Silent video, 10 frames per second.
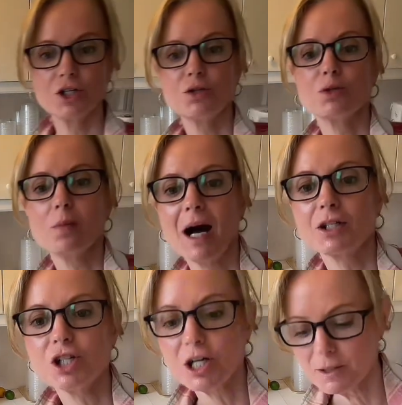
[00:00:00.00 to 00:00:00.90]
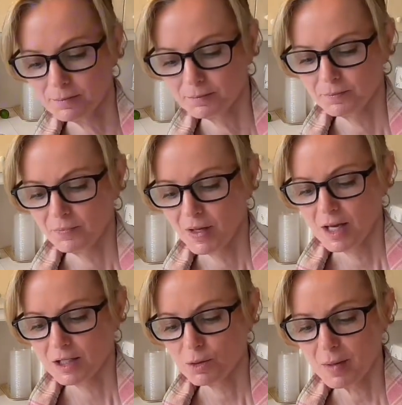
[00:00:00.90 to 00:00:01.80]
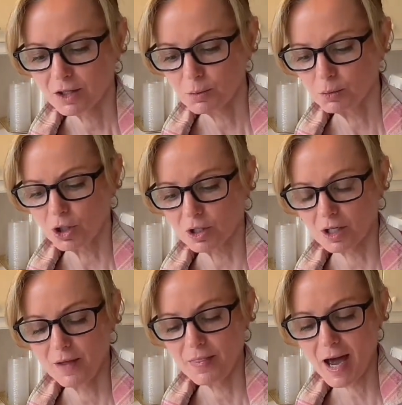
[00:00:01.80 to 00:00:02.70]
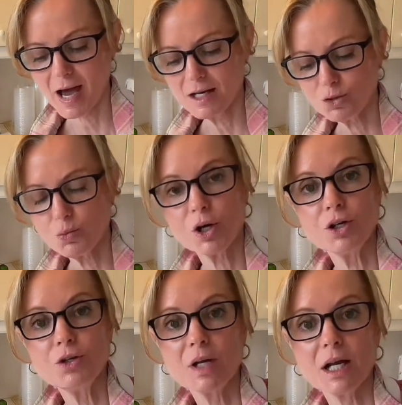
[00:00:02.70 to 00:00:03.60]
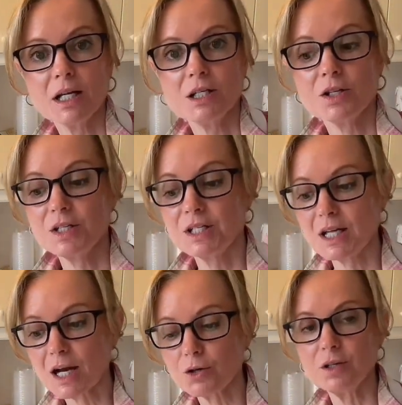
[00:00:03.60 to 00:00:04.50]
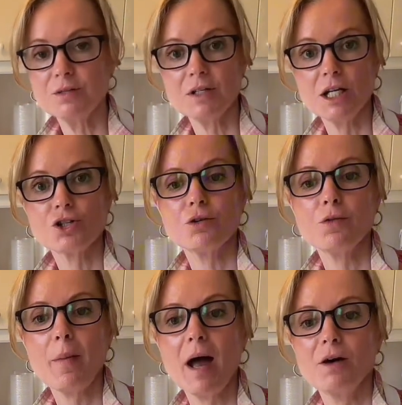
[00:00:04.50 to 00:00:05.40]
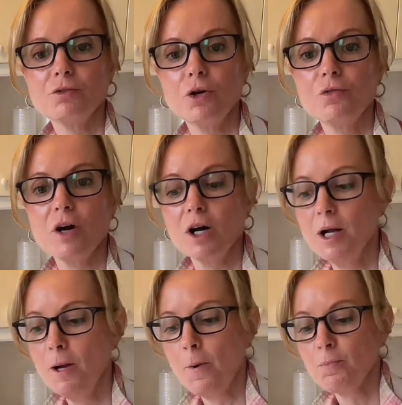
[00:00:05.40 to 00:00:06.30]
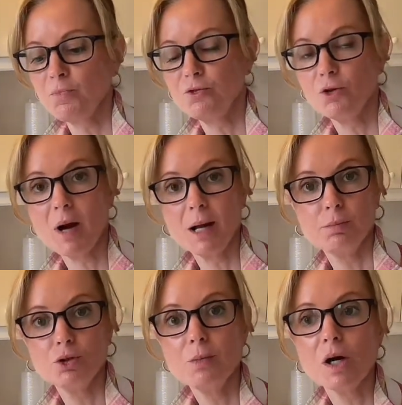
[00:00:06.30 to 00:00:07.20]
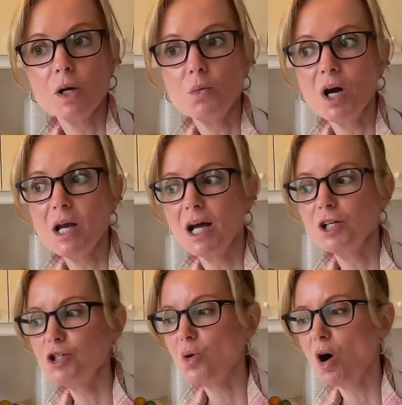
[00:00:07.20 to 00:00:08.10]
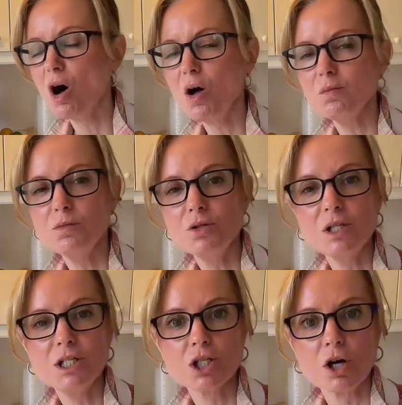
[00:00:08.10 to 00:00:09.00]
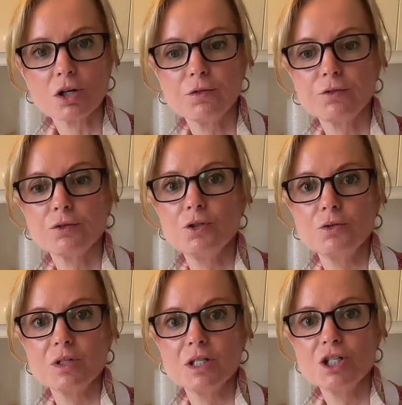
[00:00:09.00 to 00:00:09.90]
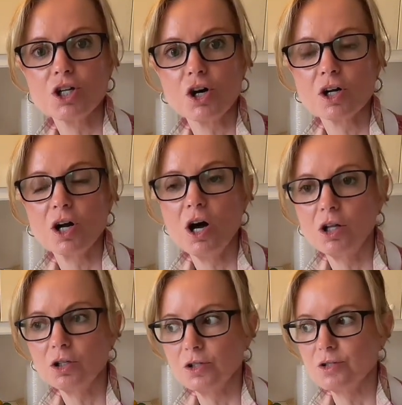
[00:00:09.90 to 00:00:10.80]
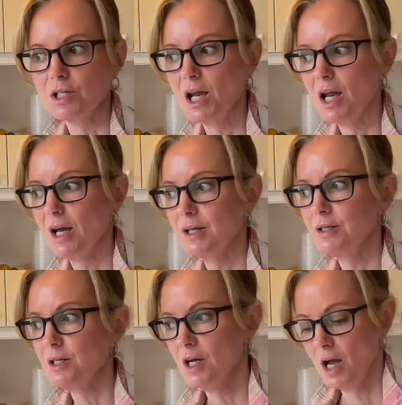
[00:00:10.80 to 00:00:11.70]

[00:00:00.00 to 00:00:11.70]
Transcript: could use matcha to make them look. And that is where you get into the decorative nature of a pavlova. For my blueberry one, I could do all moody dark fruits and dark colors and